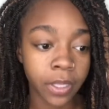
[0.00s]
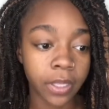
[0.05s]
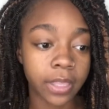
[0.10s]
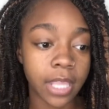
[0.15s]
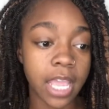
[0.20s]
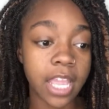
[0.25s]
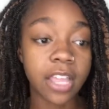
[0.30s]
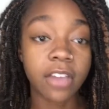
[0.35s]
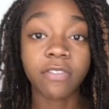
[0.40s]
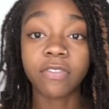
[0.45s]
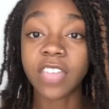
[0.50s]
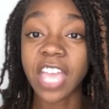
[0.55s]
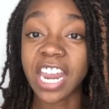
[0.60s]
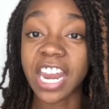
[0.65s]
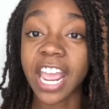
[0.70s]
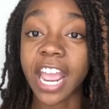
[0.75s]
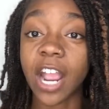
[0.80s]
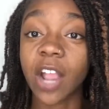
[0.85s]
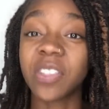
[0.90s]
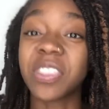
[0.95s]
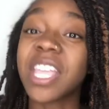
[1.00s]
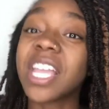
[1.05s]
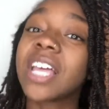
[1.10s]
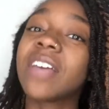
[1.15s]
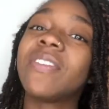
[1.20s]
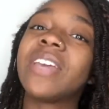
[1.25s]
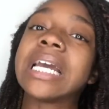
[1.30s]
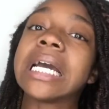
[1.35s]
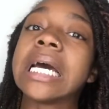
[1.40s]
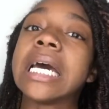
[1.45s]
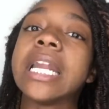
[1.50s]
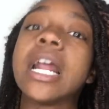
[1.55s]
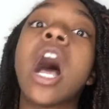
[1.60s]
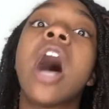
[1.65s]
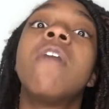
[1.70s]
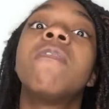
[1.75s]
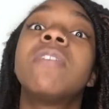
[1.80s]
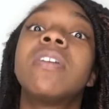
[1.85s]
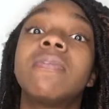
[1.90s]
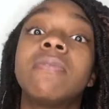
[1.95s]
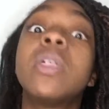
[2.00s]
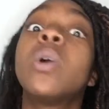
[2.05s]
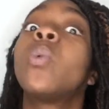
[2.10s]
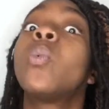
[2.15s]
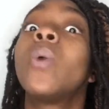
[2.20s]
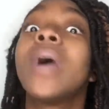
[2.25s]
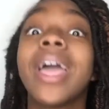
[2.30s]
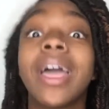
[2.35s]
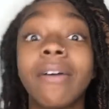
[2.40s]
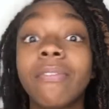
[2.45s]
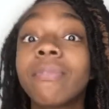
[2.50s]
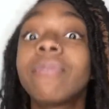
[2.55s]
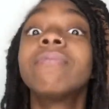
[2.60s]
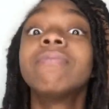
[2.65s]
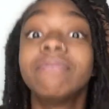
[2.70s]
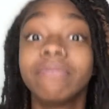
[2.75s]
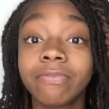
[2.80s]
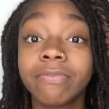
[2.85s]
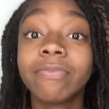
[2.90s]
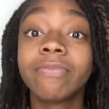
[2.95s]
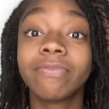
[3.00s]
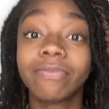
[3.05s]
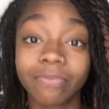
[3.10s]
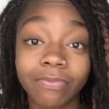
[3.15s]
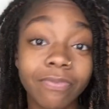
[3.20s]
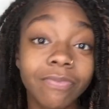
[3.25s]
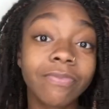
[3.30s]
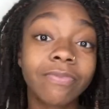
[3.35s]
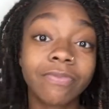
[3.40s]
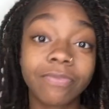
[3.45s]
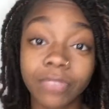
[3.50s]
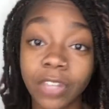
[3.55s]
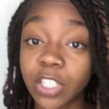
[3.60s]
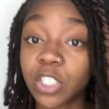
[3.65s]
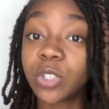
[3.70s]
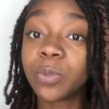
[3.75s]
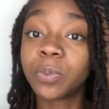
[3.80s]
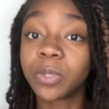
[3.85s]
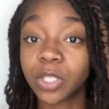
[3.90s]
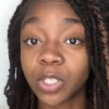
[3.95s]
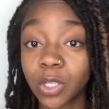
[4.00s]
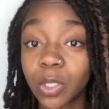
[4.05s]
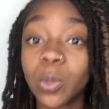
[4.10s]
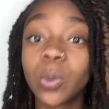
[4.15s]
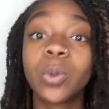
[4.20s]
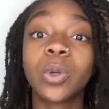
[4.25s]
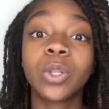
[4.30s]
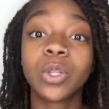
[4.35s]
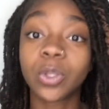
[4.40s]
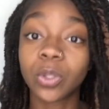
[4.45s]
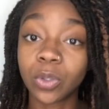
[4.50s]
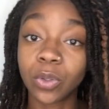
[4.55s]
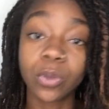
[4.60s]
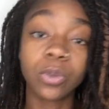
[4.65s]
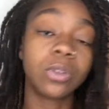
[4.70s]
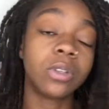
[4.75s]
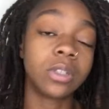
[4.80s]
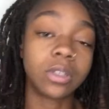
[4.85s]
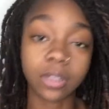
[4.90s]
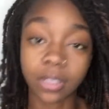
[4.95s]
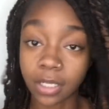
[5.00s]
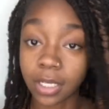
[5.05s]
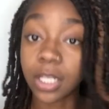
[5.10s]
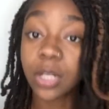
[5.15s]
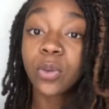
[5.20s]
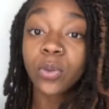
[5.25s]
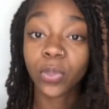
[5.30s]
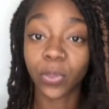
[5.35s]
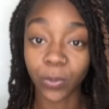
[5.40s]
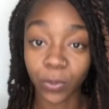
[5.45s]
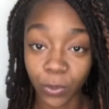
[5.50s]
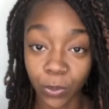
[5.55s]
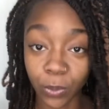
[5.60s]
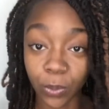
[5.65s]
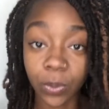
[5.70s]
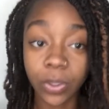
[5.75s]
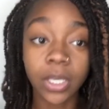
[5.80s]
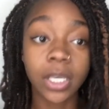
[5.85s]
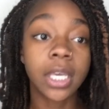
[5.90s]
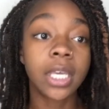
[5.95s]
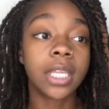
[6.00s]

Think of that hair. Think of it cut off of the weft that you put the glue or the needle through.